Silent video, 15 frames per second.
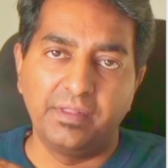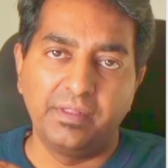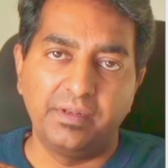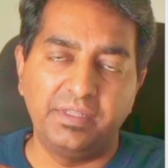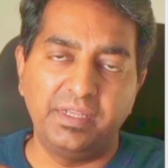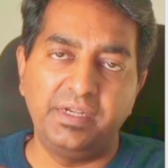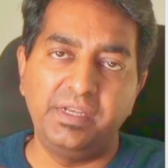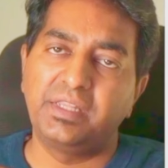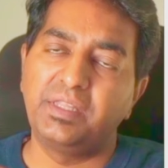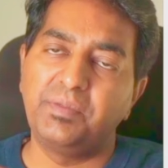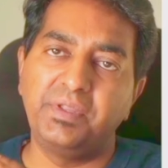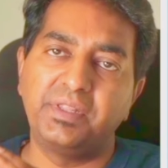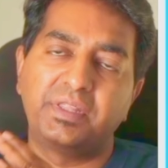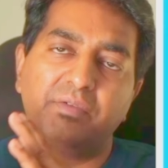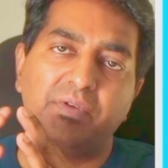The
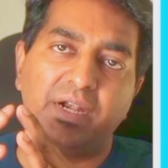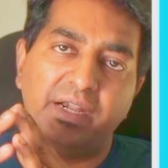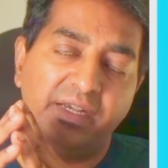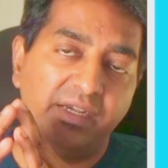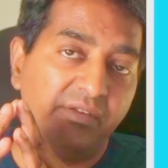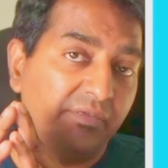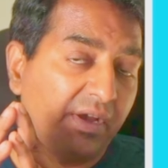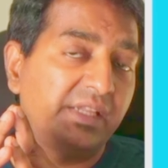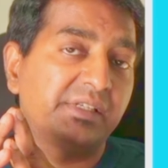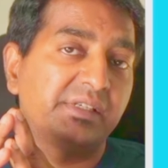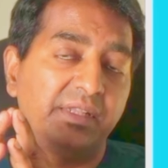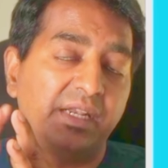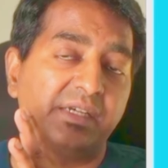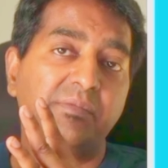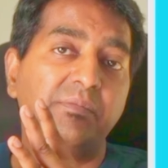DHCP server identifies
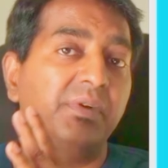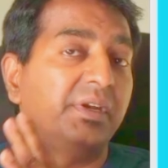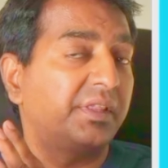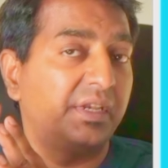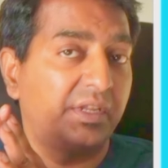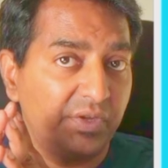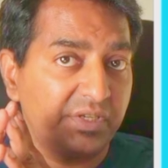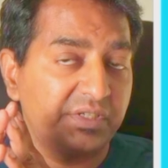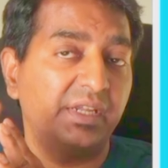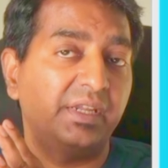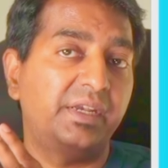that somebody is requesting.